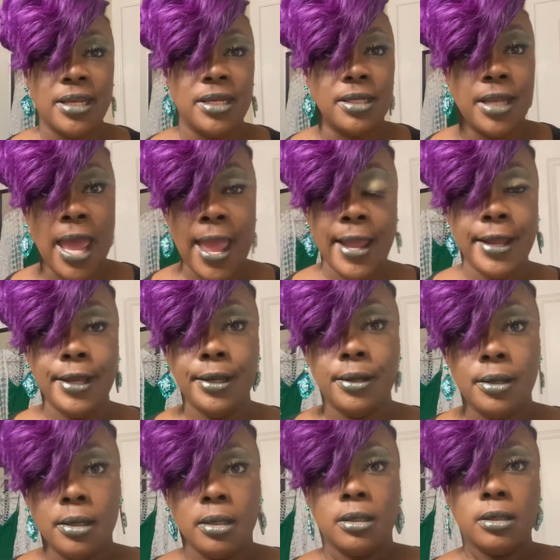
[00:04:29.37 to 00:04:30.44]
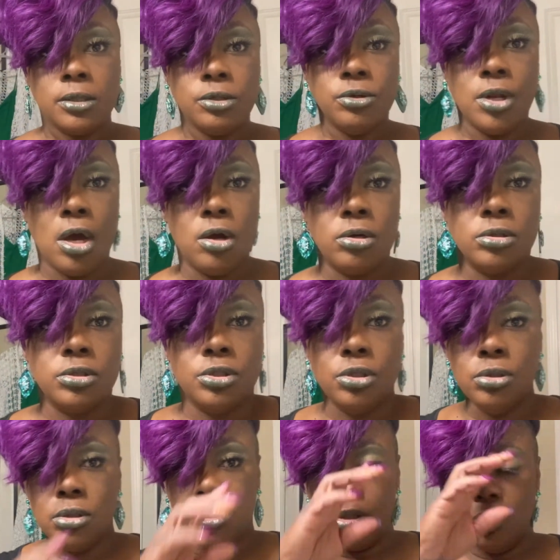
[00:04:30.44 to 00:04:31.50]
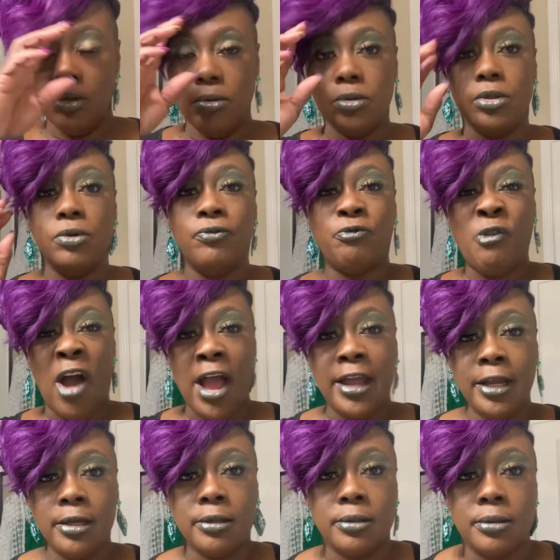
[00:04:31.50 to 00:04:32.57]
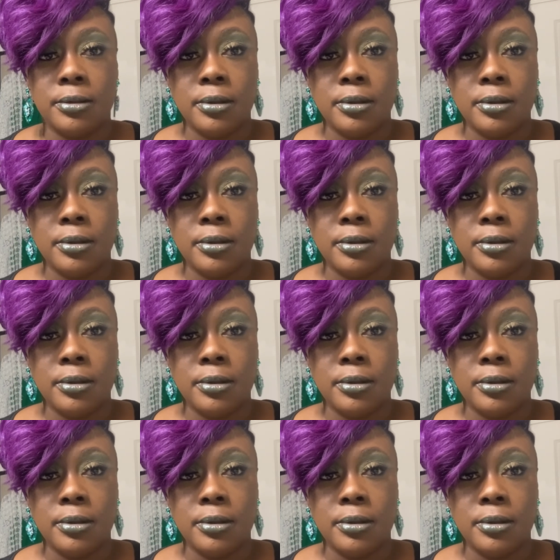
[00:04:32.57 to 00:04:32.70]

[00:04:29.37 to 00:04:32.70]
in the day, you know, you fight,